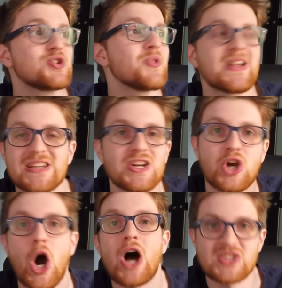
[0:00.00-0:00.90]
so that's going
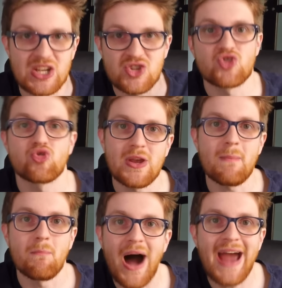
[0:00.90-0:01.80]
to cause
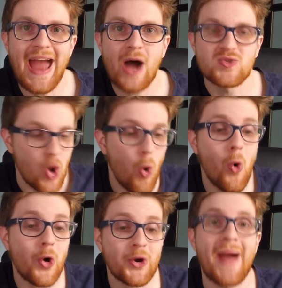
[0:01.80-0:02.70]
extreme buyouts,
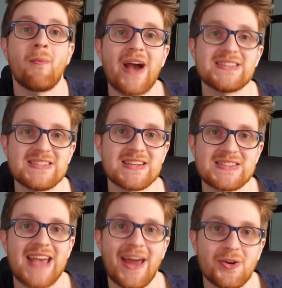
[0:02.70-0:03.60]
or at YCS
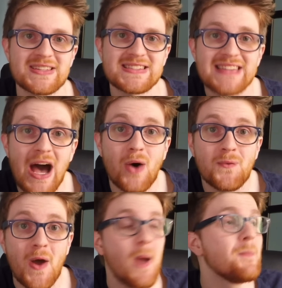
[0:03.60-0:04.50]
Seattle
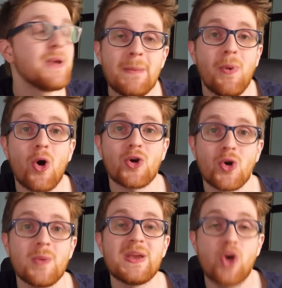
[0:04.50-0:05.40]
itself, people are
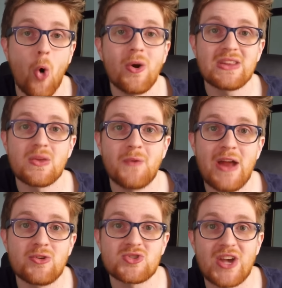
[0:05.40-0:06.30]
going to be going to the
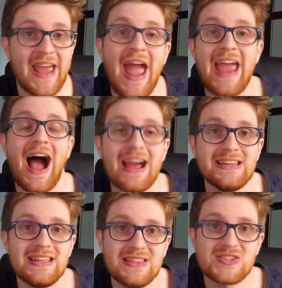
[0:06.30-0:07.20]
vendors like, hey, I
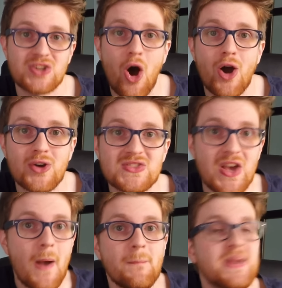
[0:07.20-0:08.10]
need these cards
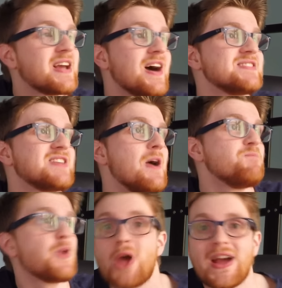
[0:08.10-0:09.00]
because
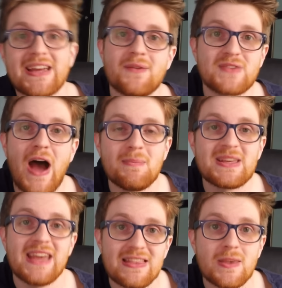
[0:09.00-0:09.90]
they're not going to have time to
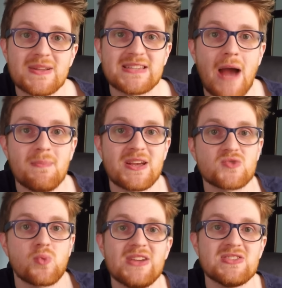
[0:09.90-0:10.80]
get them in time
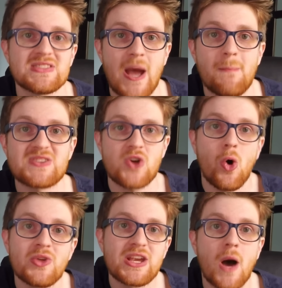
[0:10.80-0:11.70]
because Raging Tempest
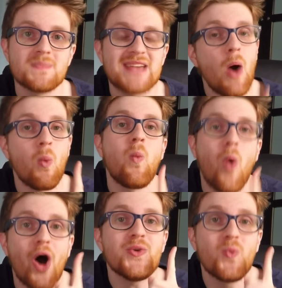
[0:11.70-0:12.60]
only comes out
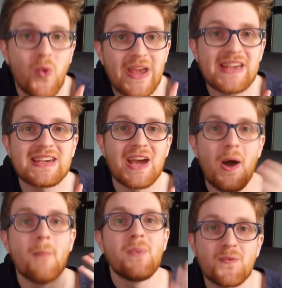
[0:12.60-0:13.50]
one week
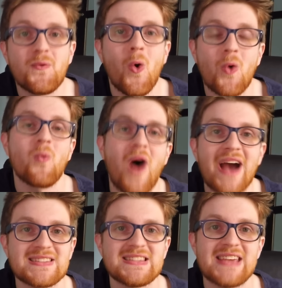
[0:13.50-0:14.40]
before
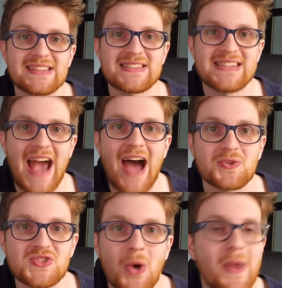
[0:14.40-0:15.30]
YCS
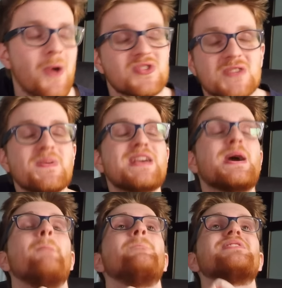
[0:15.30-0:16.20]
Seattle. So it would just be
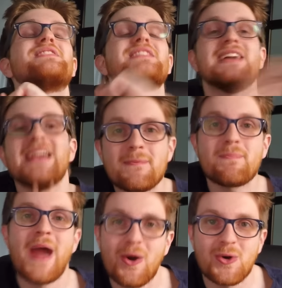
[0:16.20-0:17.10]
complete
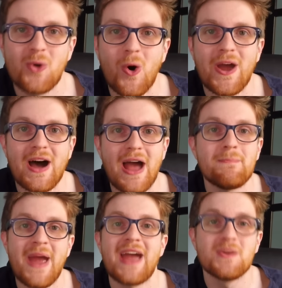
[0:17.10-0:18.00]
paranoia
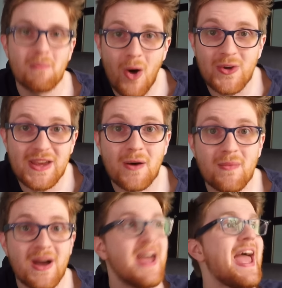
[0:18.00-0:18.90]
and
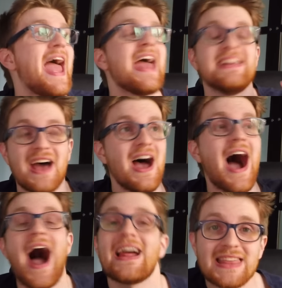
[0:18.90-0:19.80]
pandemonium, and
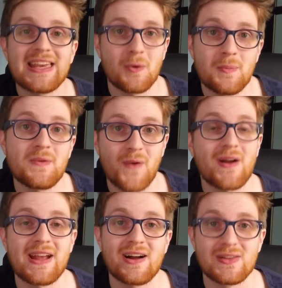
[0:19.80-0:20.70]
I think it would be
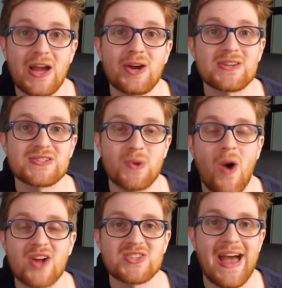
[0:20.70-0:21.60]
fucking hilarious to
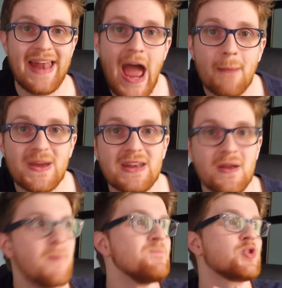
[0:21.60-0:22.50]
watch that happen.
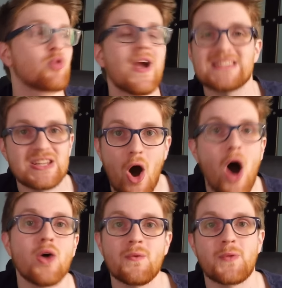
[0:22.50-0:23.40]
Granted,
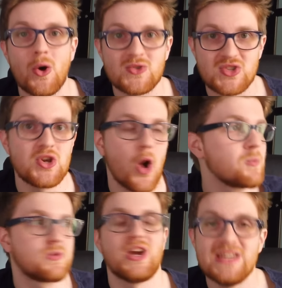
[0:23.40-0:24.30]
all of those, you know,
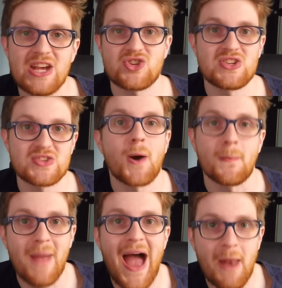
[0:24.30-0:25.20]
conditions are
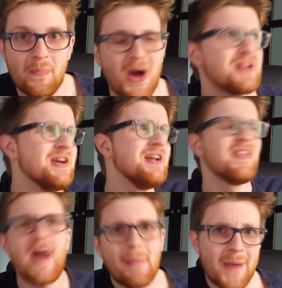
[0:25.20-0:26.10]
met, but
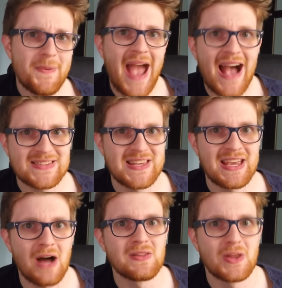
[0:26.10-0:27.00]
that might be
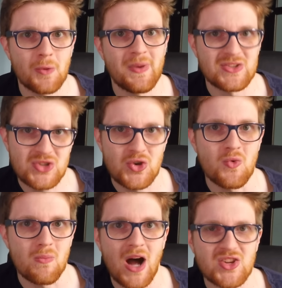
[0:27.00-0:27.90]
asking a little bit
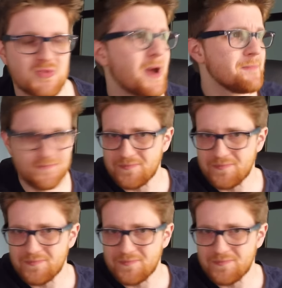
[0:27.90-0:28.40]
too much. But,